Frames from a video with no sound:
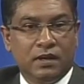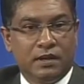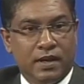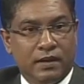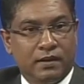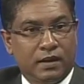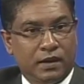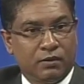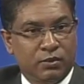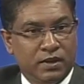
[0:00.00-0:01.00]

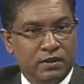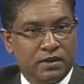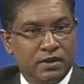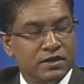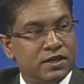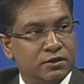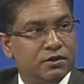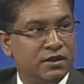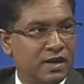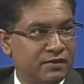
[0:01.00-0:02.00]
and we
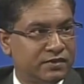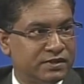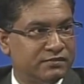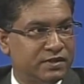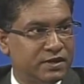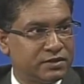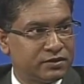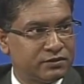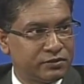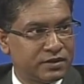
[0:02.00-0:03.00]
continue the
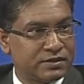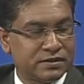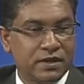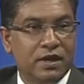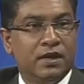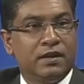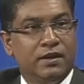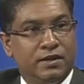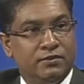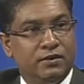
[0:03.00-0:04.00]
diversification thrust,
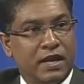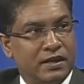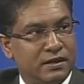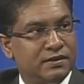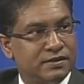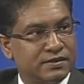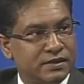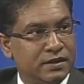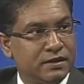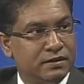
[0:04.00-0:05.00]
then you're likely to
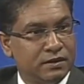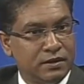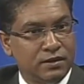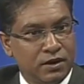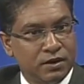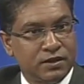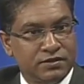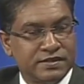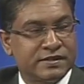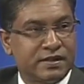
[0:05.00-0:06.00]
see the
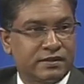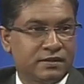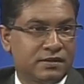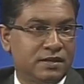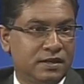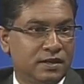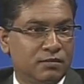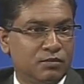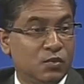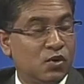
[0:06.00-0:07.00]
non-energy sector
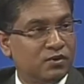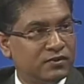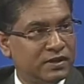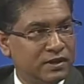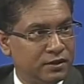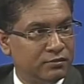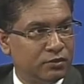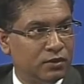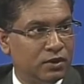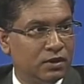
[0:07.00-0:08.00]
taking more of a leading
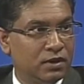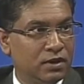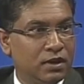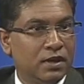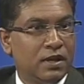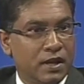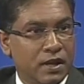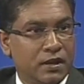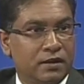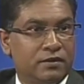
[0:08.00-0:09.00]
role
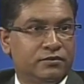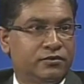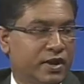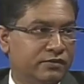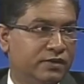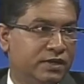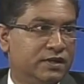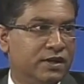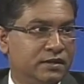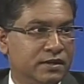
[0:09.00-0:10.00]
in driving the
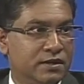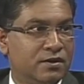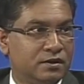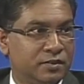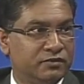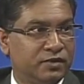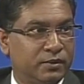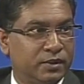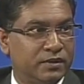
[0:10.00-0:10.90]
TNT economy forward.